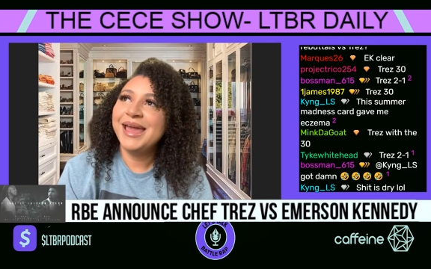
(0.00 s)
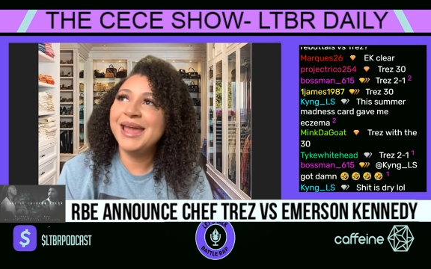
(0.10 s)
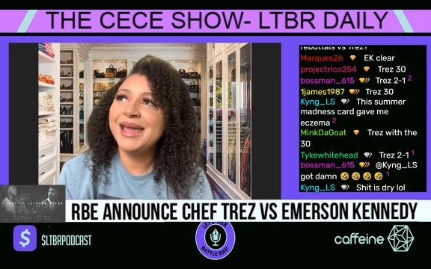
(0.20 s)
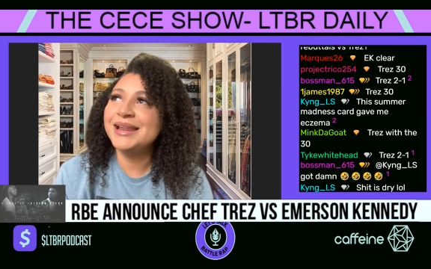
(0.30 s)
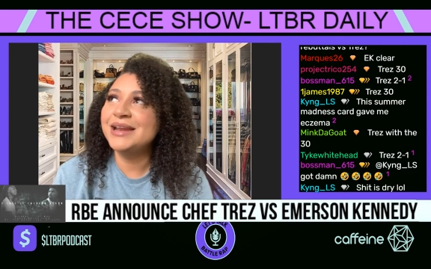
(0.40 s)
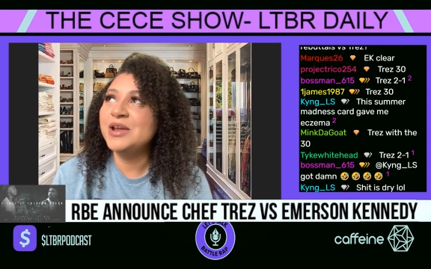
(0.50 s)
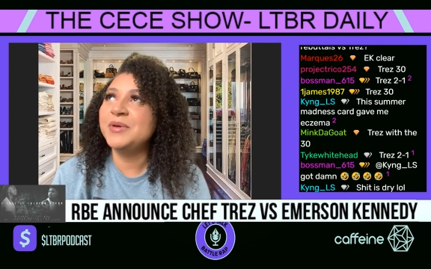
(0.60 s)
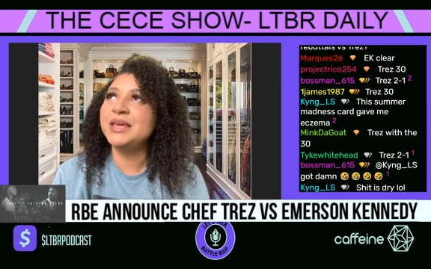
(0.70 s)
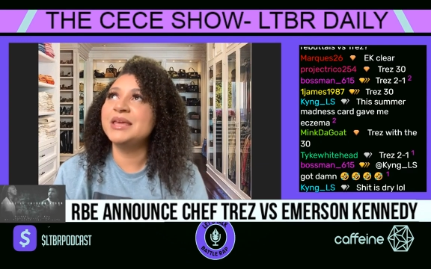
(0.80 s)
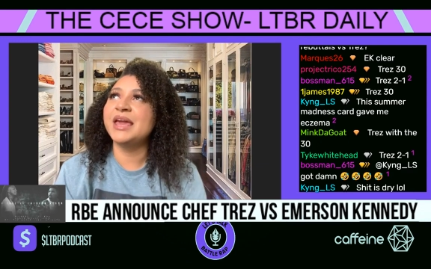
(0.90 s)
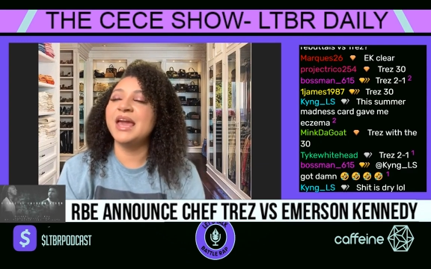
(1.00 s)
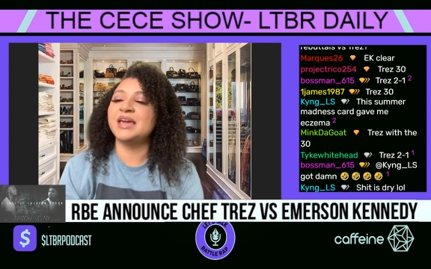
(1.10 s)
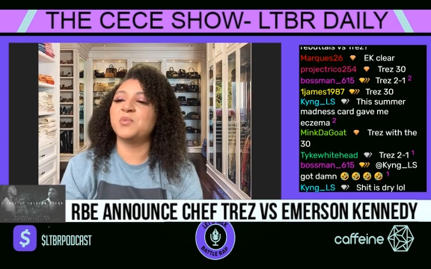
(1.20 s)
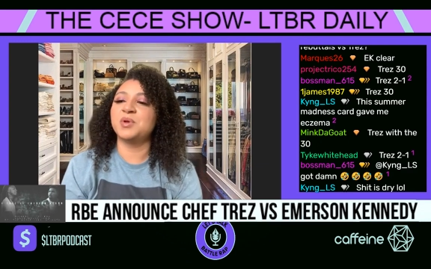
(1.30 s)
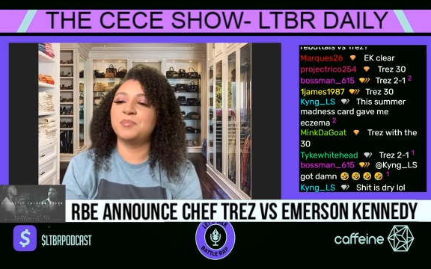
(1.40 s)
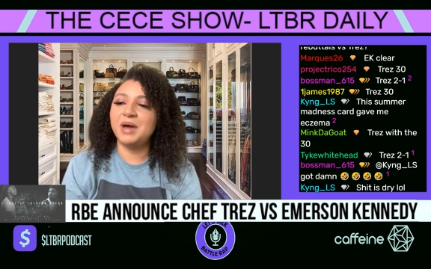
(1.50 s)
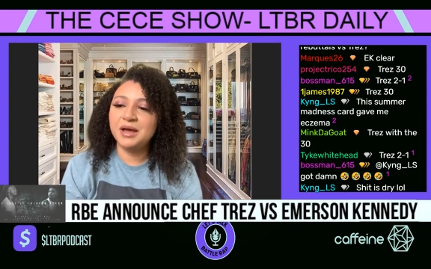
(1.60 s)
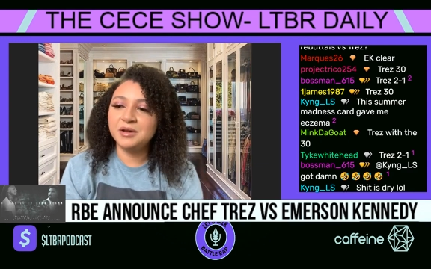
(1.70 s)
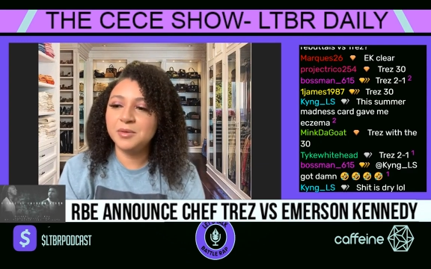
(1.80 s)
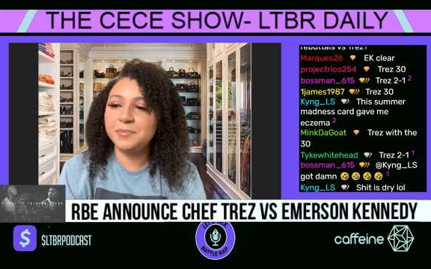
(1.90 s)
And I know EK can
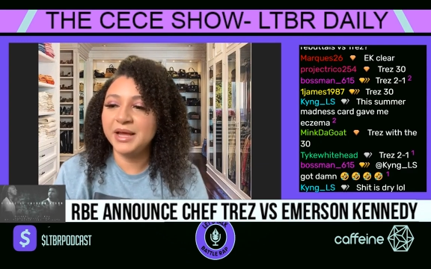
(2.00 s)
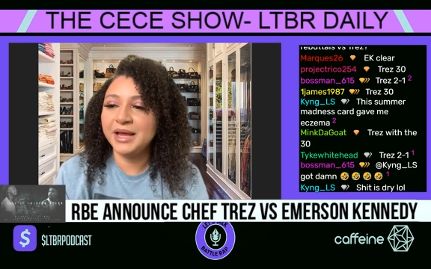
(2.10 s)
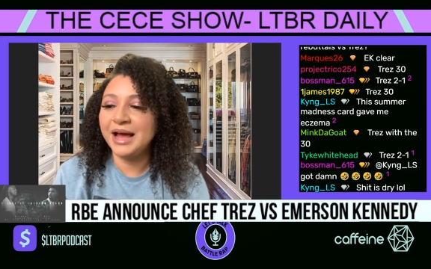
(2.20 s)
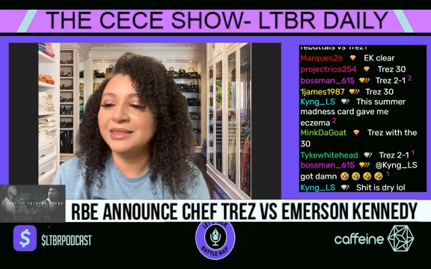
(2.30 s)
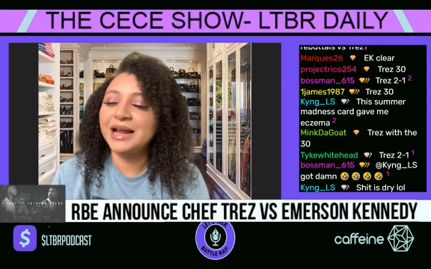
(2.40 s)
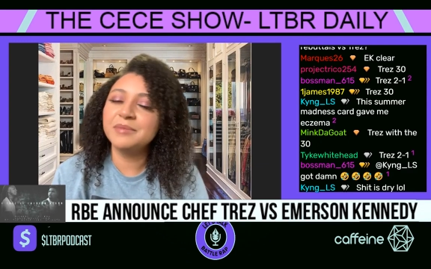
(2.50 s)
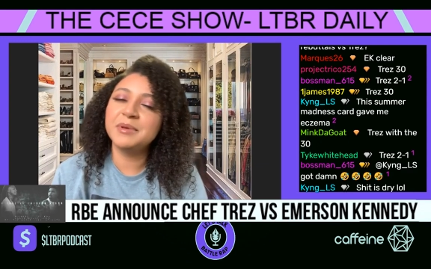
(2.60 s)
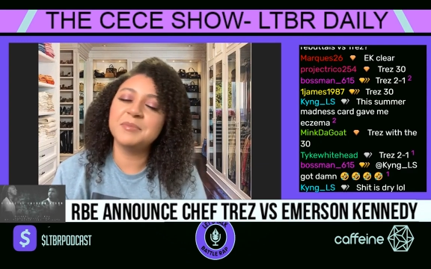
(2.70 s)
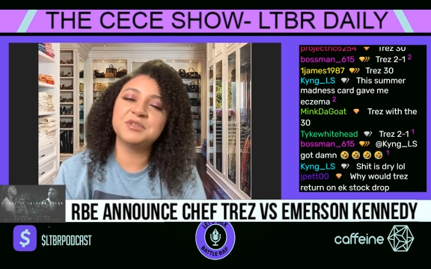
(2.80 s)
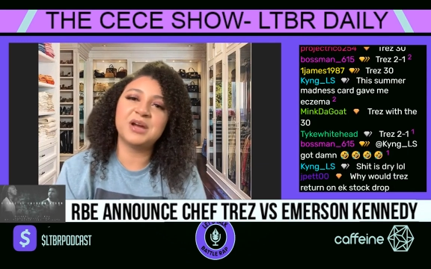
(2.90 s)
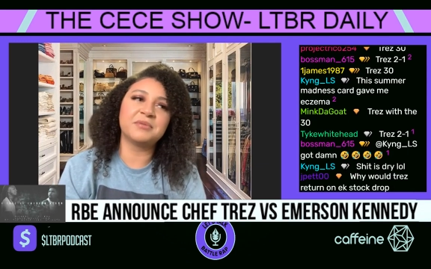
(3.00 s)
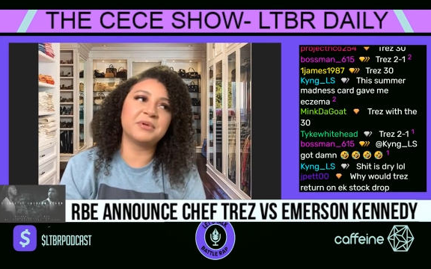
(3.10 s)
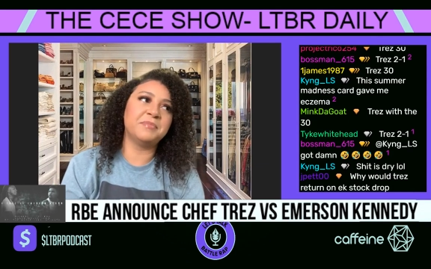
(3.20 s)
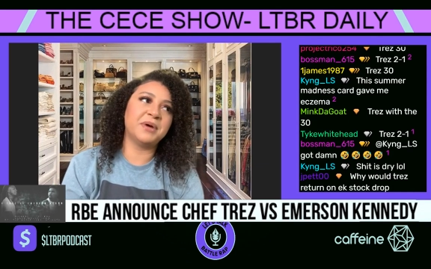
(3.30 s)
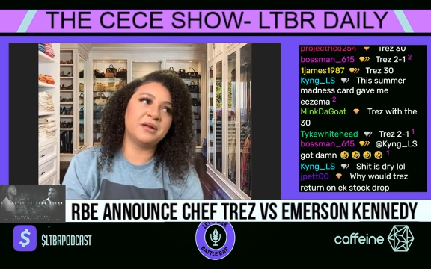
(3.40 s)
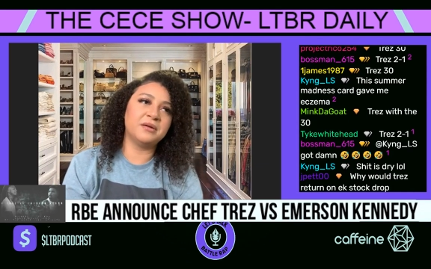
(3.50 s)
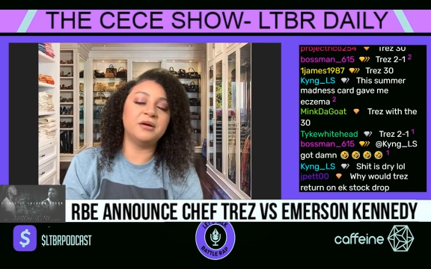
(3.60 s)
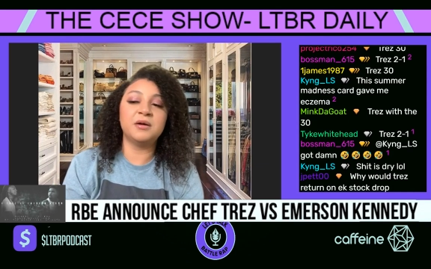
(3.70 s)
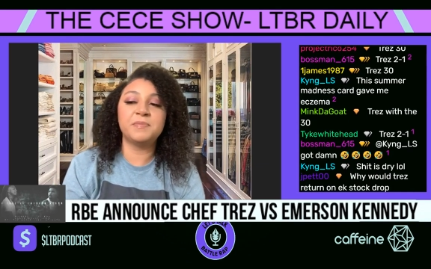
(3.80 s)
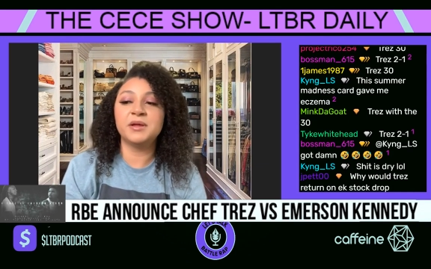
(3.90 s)
rebuttal, but a lot of people try to rebuttal
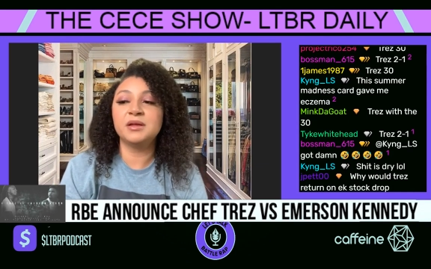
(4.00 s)
up